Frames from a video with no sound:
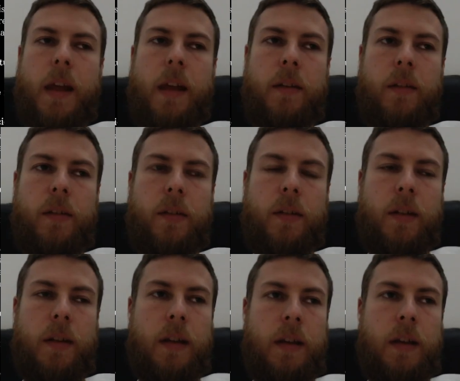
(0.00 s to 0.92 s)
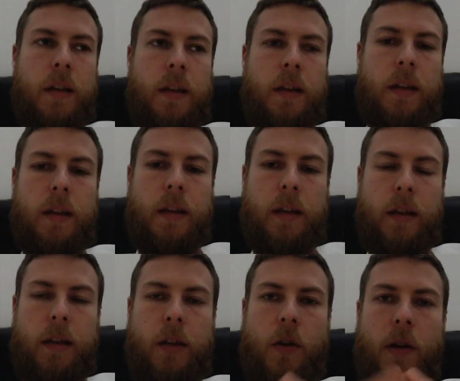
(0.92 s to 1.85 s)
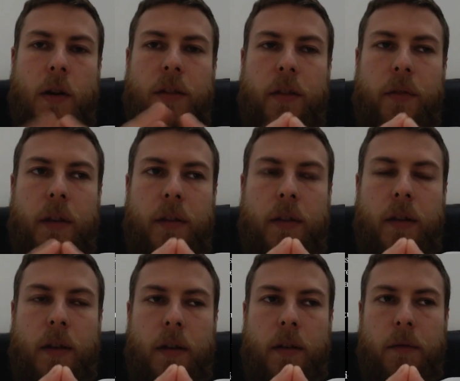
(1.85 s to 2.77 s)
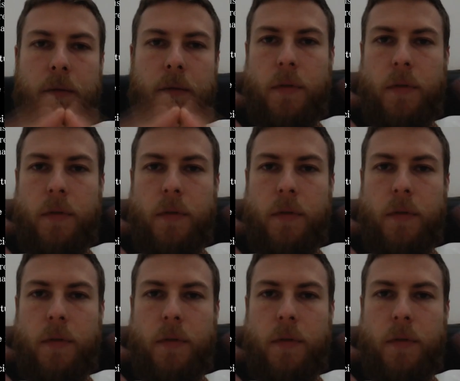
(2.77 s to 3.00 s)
And I think that the